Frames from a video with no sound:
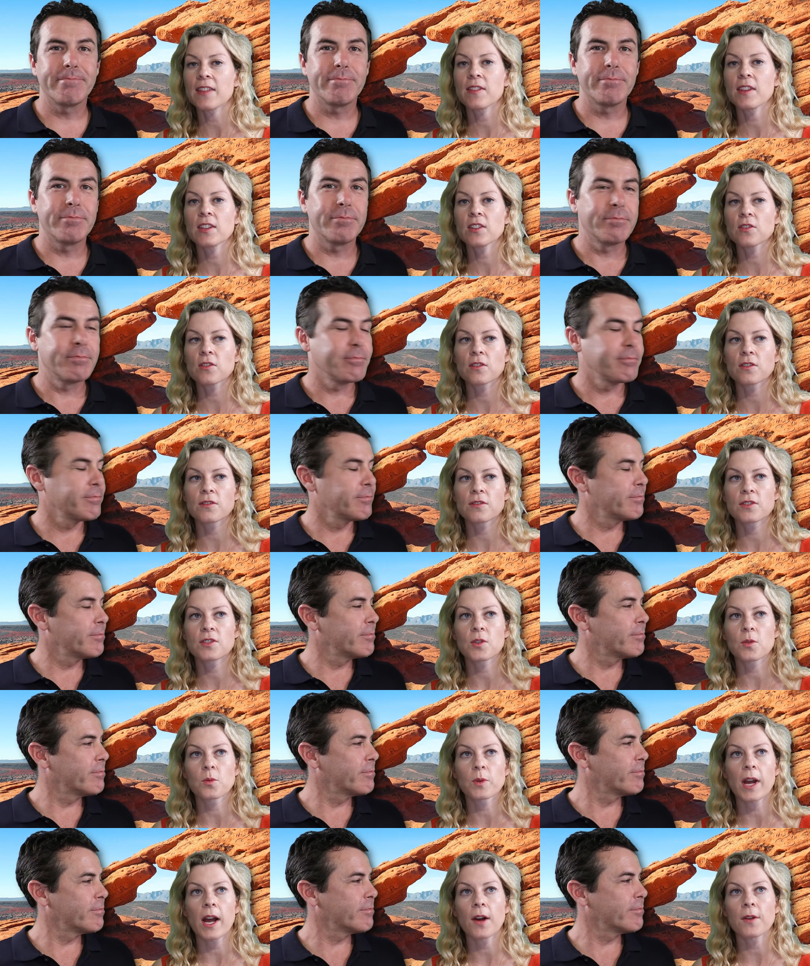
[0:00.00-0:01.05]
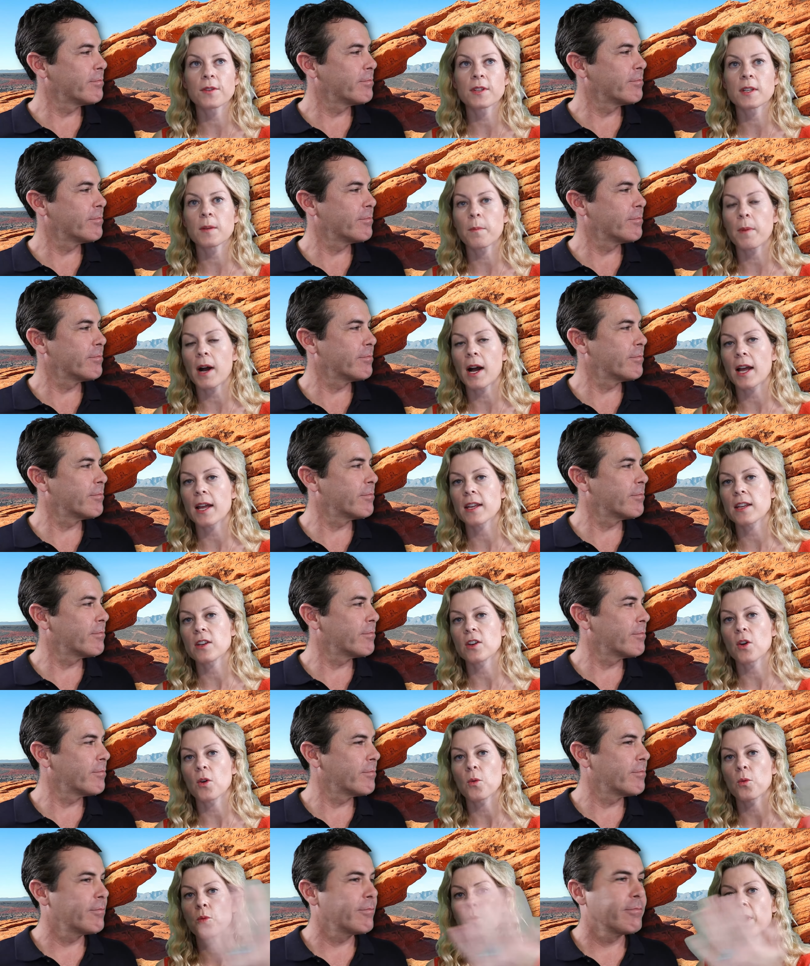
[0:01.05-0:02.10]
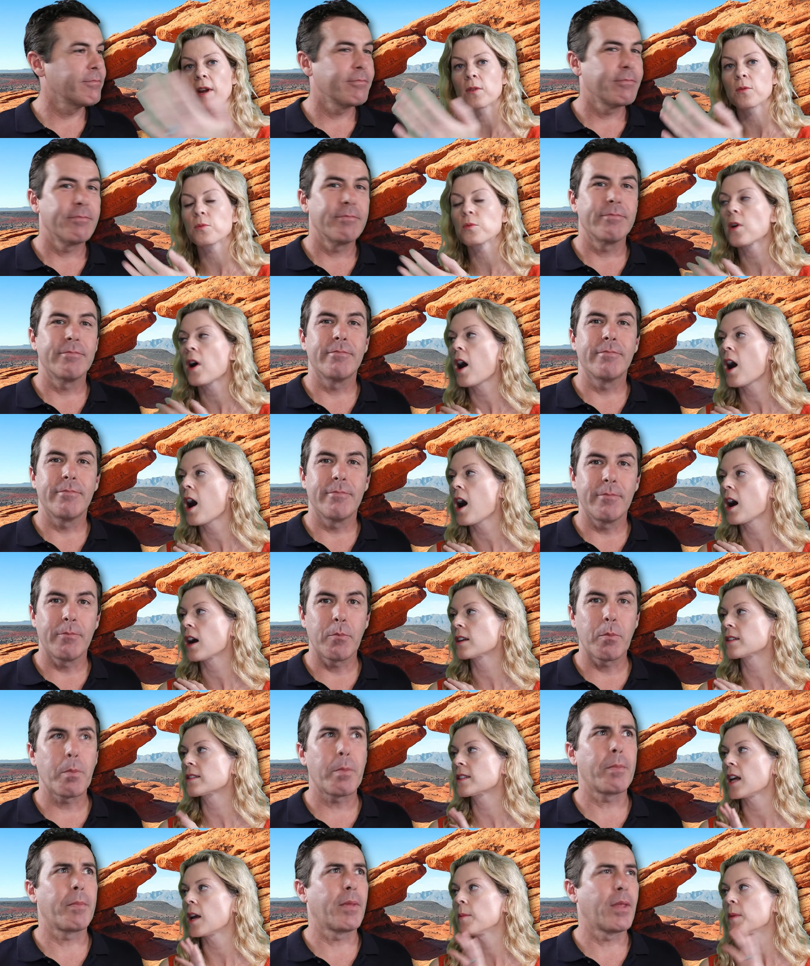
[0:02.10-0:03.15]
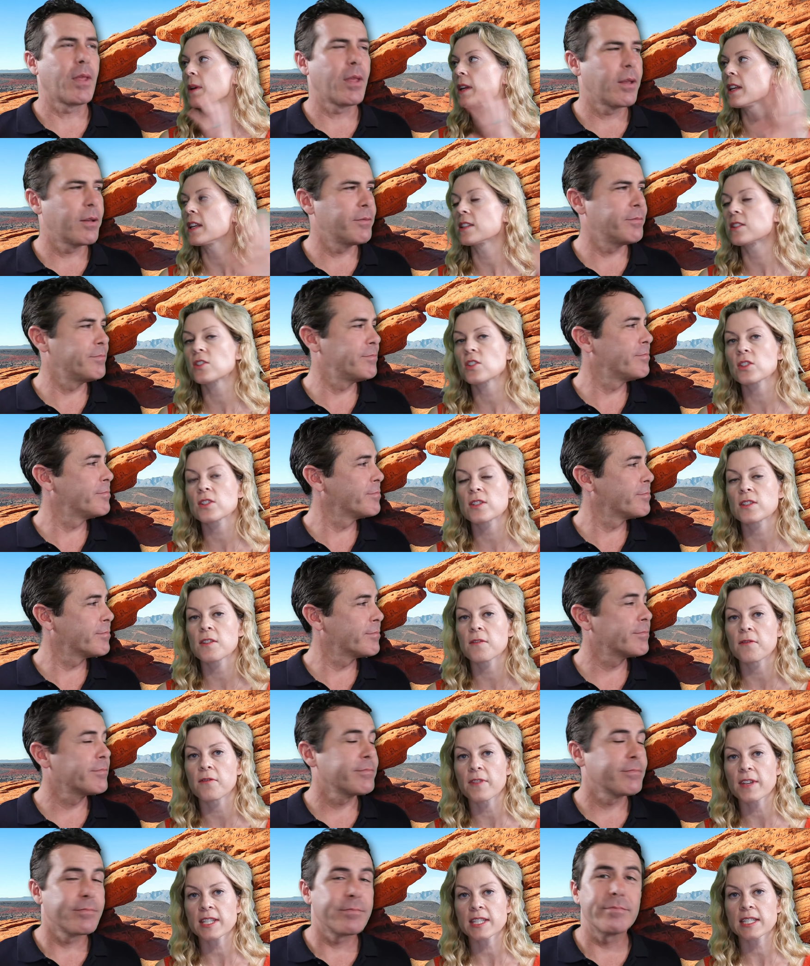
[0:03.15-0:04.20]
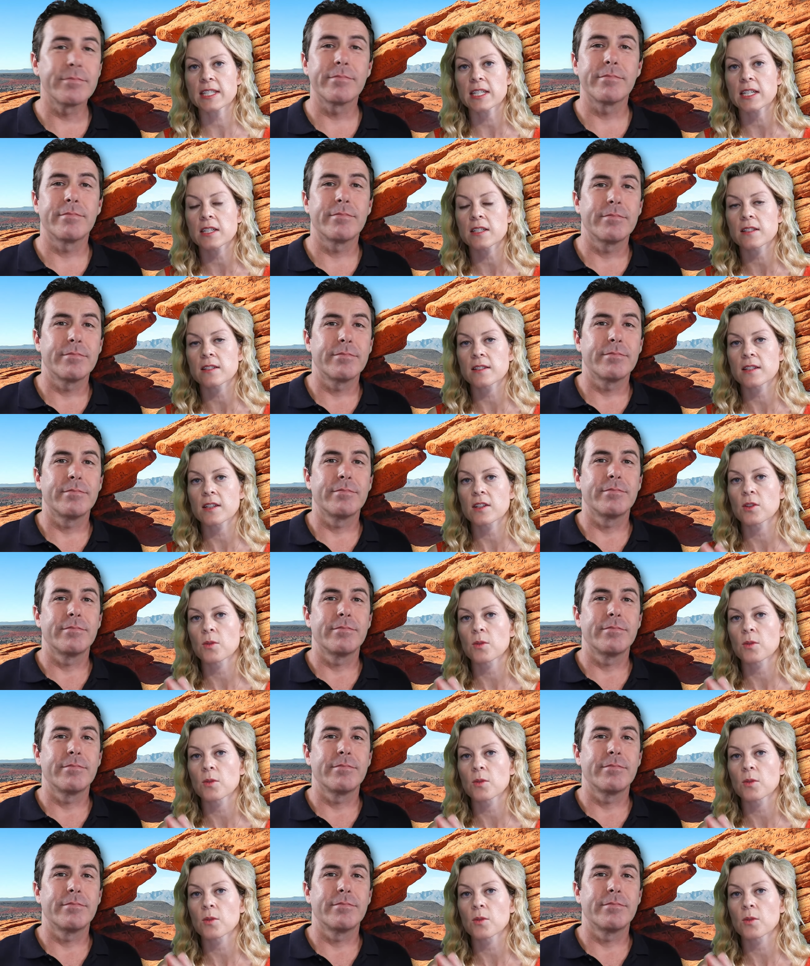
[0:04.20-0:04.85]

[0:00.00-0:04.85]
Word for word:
Speaker 1: and then you're surrounded by, you know, red rocks. I mean, it's just the vistas that